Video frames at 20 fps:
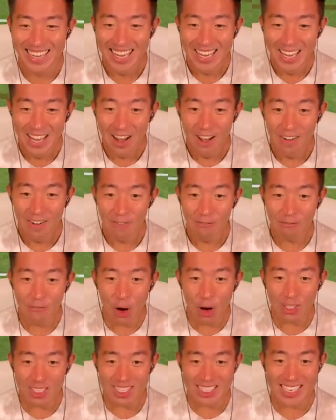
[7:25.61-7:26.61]
Oh.
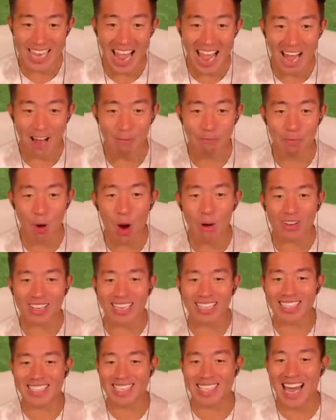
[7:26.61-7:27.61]
First down, my.
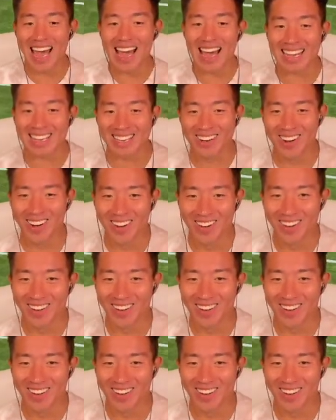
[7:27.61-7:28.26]
broken tackle.